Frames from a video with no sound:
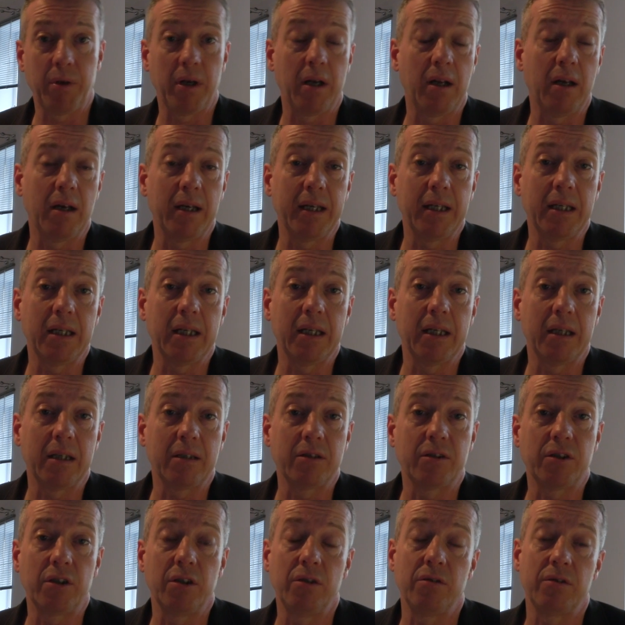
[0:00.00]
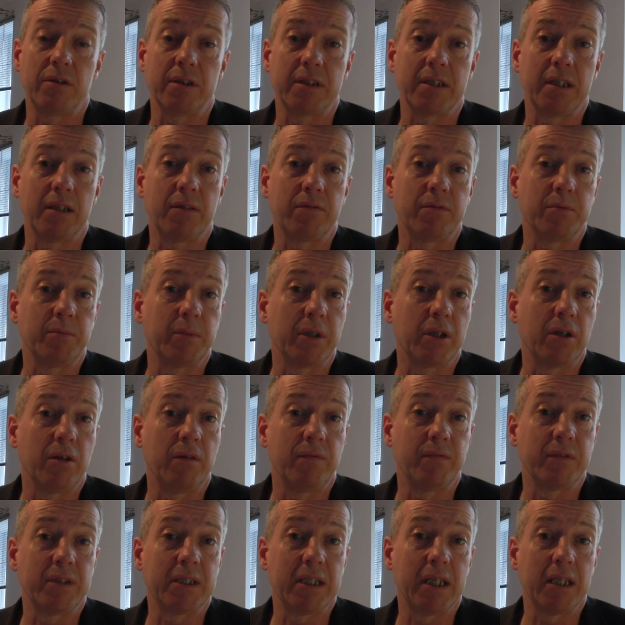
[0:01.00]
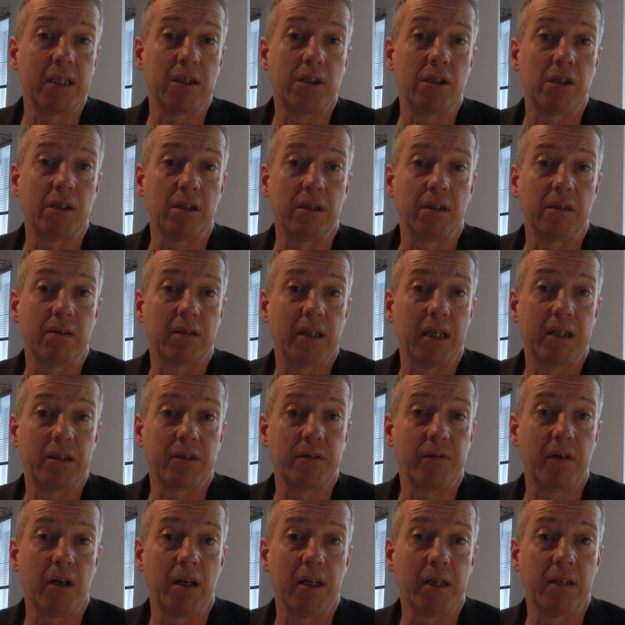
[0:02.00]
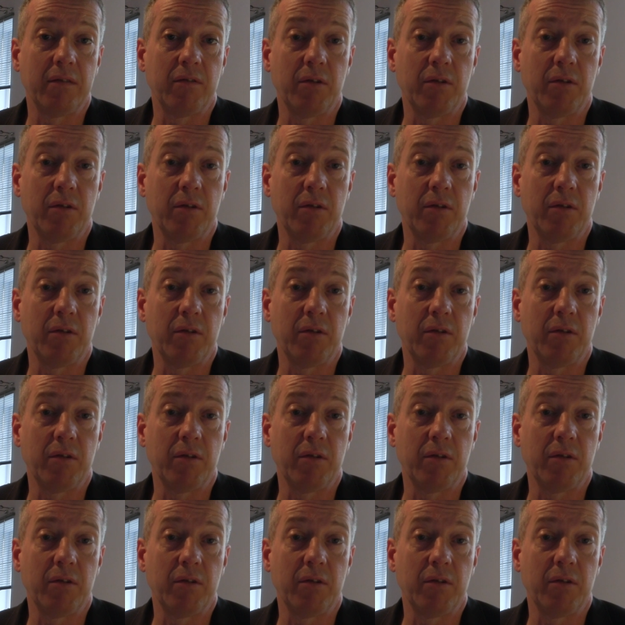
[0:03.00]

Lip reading: politely excuse yourself from the conversation, that's fine.